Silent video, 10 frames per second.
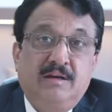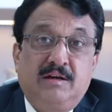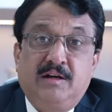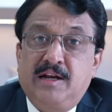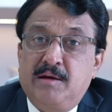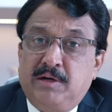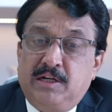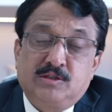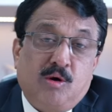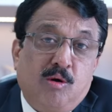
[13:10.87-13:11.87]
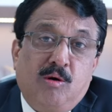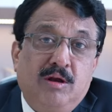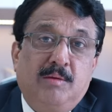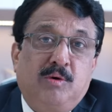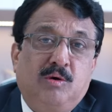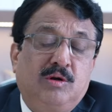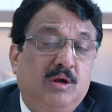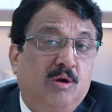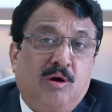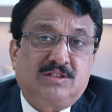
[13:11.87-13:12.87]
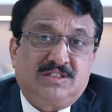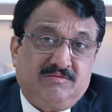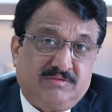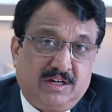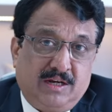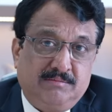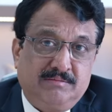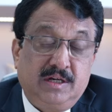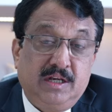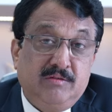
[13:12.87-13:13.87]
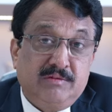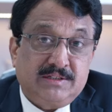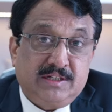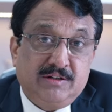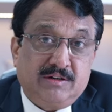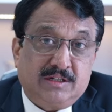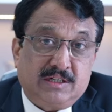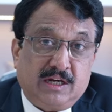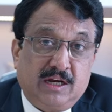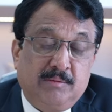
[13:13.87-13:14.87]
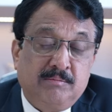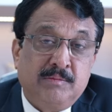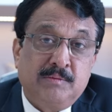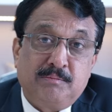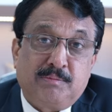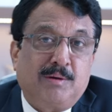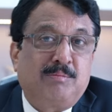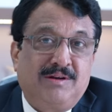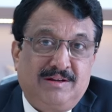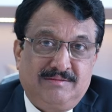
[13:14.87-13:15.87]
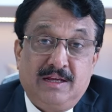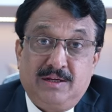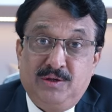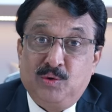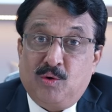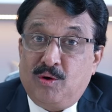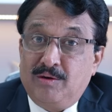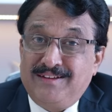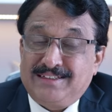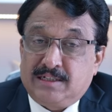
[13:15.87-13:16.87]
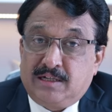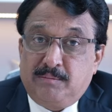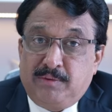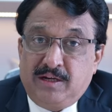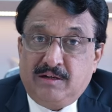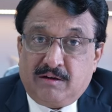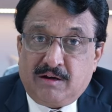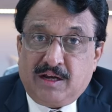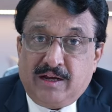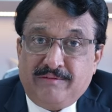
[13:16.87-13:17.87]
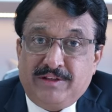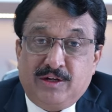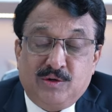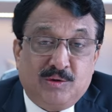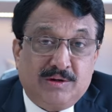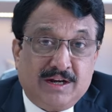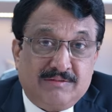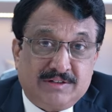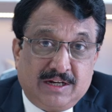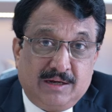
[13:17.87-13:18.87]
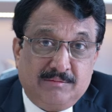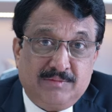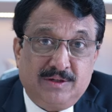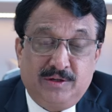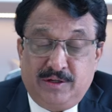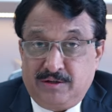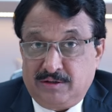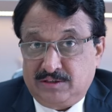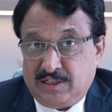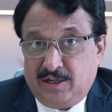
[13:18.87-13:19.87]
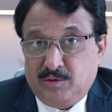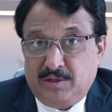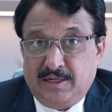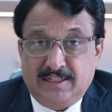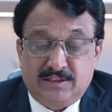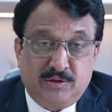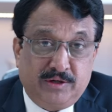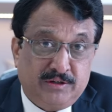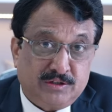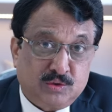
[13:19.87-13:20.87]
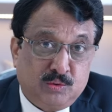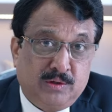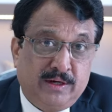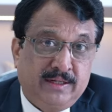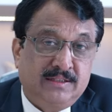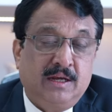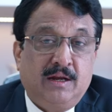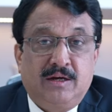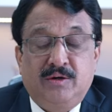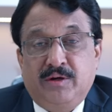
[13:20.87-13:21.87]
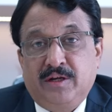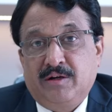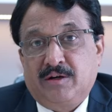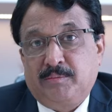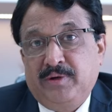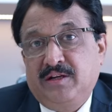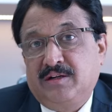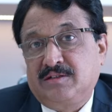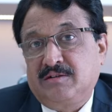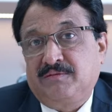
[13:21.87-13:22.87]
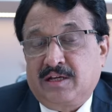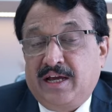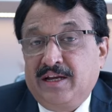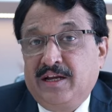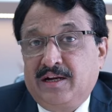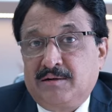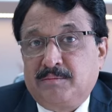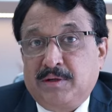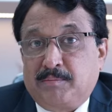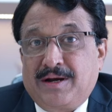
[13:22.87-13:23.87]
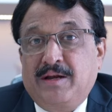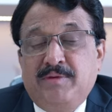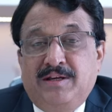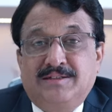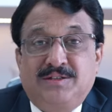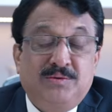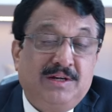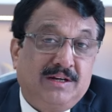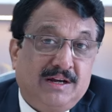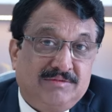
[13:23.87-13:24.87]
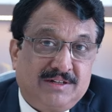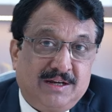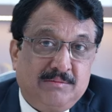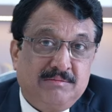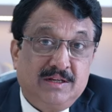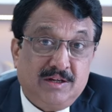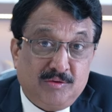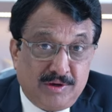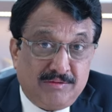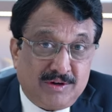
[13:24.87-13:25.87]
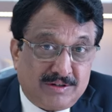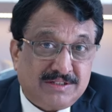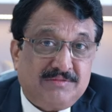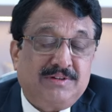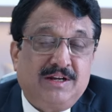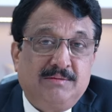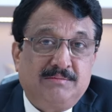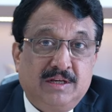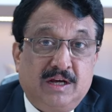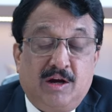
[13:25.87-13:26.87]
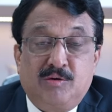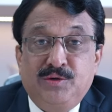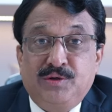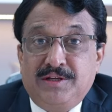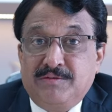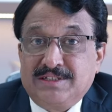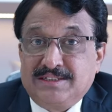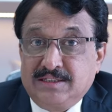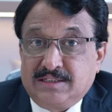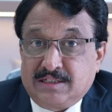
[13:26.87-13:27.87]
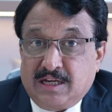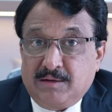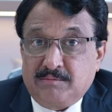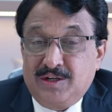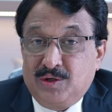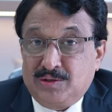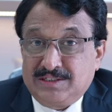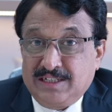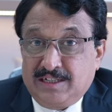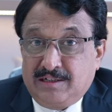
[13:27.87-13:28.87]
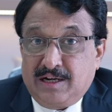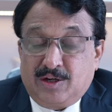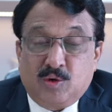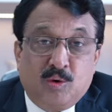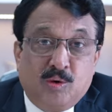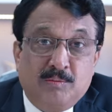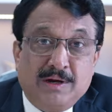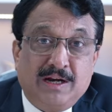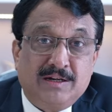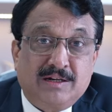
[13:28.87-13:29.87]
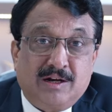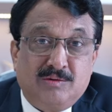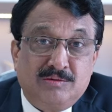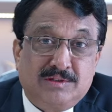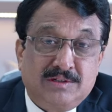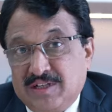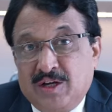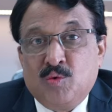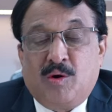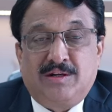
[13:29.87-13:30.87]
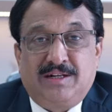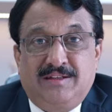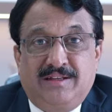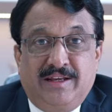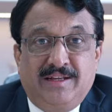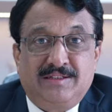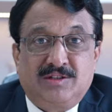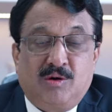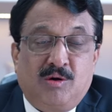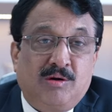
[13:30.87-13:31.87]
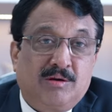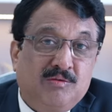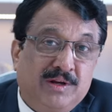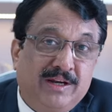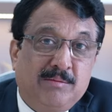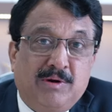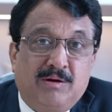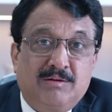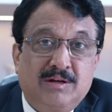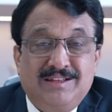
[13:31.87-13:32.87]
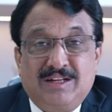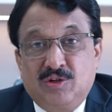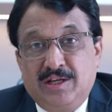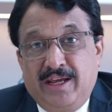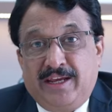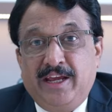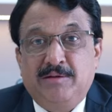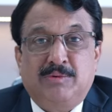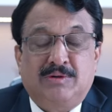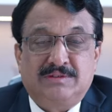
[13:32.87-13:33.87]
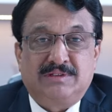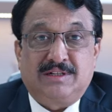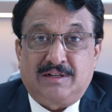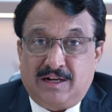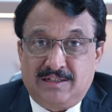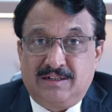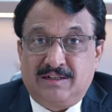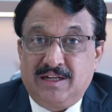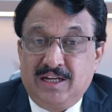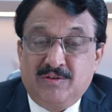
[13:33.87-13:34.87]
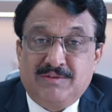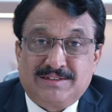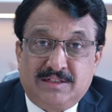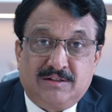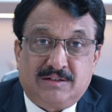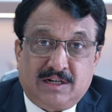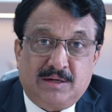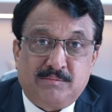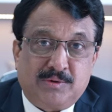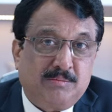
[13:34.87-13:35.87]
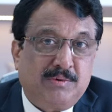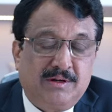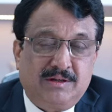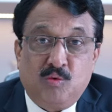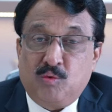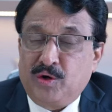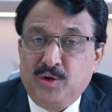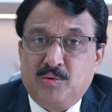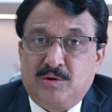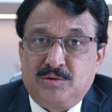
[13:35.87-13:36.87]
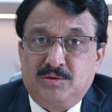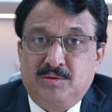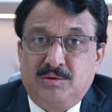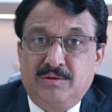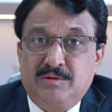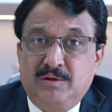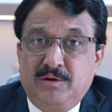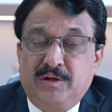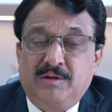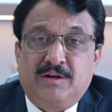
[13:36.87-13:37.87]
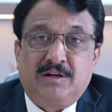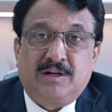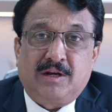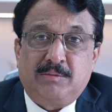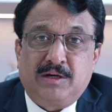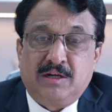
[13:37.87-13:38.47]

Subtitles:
Retirement is all about lots of time. Invest your time properly. You always cribbed in your life that you don't have time during your childhood days, during your school days, during your periods of career, the prime years you didn't have time. Now you have lots of time. How do you invest this time? Don't sit at home and count unwanted things or worry about that aching bones. Rather, invest your time properly. What do you want to do during your retirement?